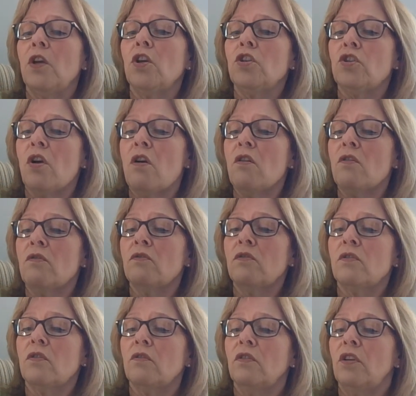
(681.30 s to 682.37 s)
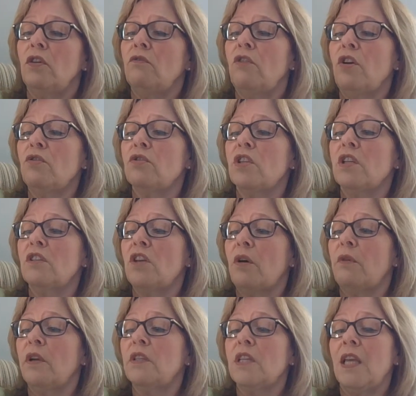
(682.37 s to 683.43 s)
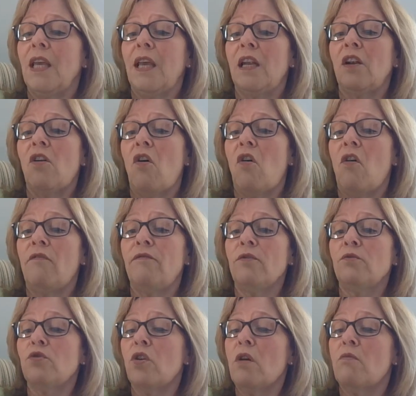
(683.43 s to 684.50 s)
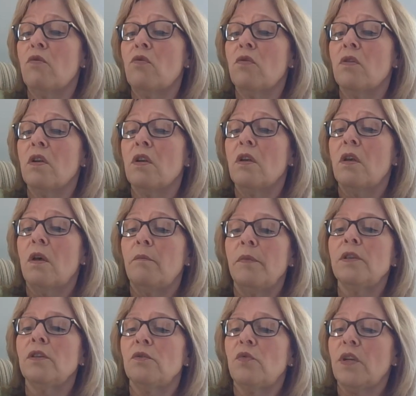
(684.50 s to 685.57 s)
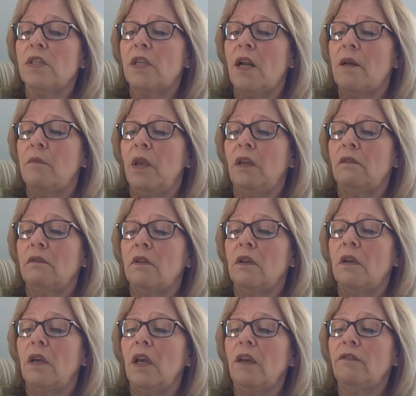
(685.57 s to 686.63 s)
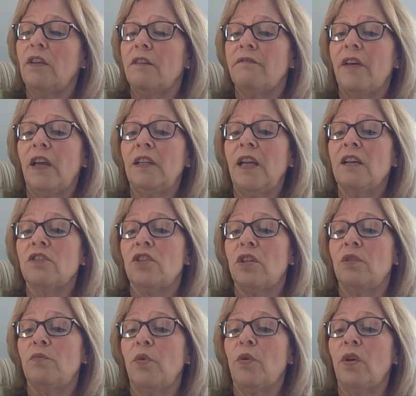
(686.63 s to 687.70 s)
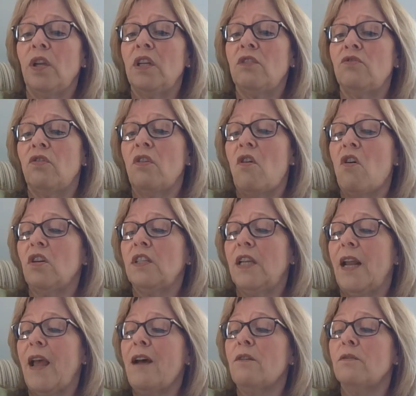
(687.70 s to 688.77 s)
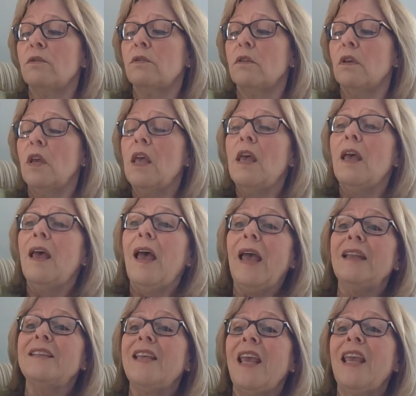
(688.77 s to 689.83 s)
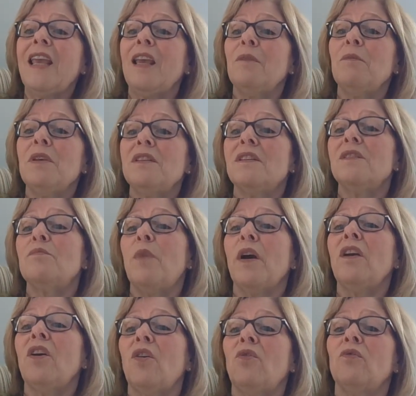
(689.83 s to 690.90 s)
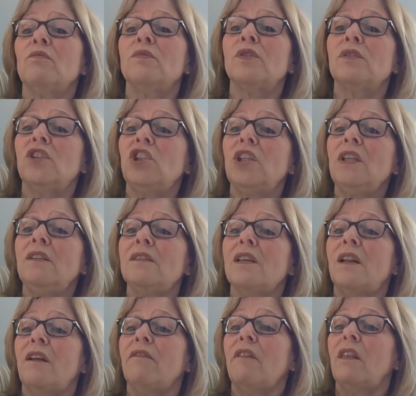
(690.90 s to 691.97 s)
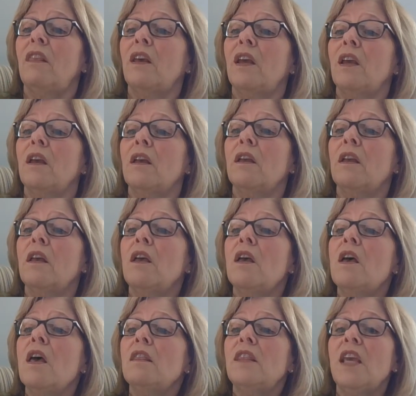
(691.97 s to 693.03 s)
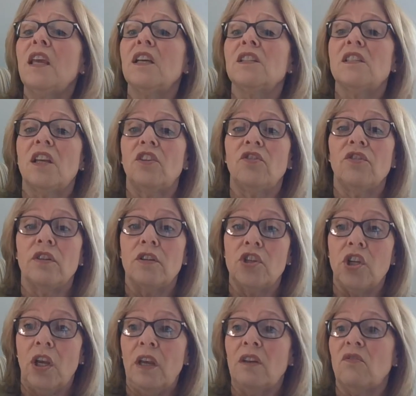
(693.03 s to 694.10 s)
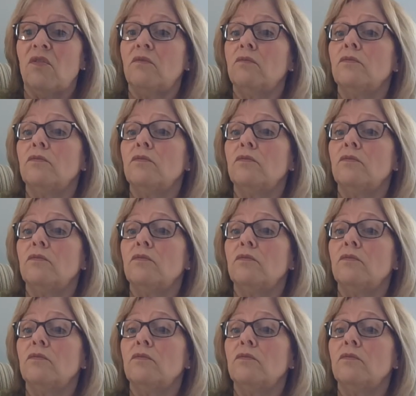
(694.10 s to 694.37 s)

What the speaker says: "Charles, you know she's going to get in awful trouble, Mrs. Whatsit, I mean, if they find out she's broken into the haunted house, and taking Mrs. Buncombe's sheets and everything. They could send her to jail.